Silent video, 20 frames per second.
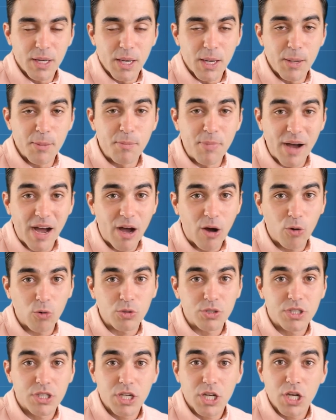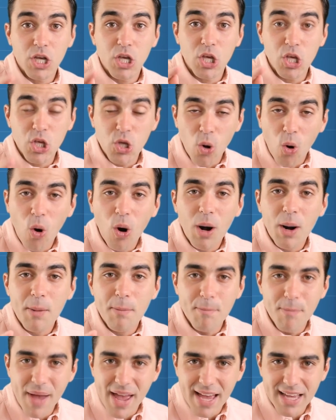about your
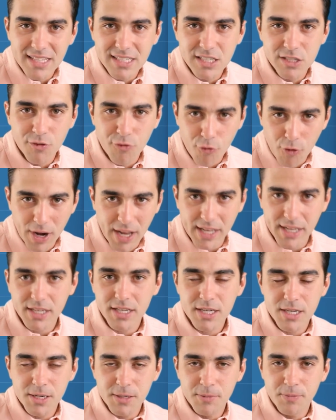best friend,